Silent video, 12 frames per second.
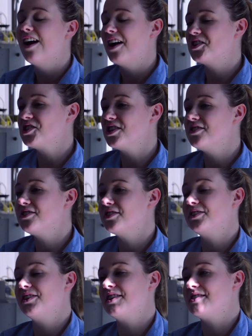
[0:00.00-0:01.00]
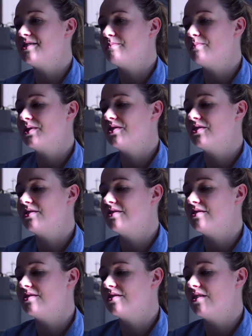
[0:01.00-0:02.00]
I chose to do nursing
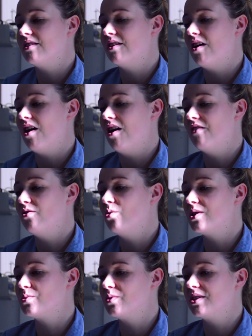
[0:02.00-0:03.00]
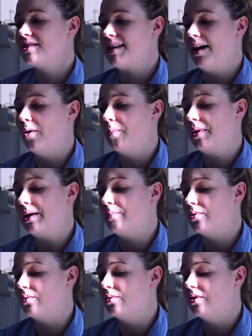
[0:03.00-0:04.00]
because I've always wanted to help
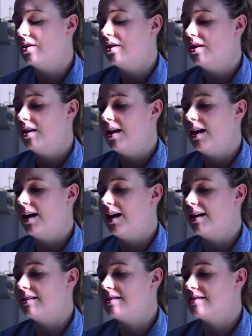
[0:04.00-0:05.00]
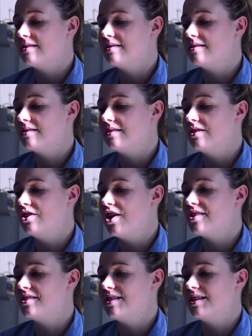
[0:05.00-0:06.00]
people, and
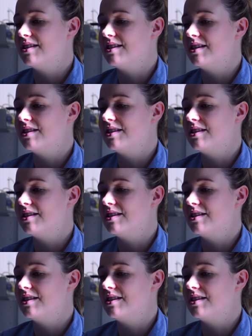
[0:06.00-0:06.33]
nursing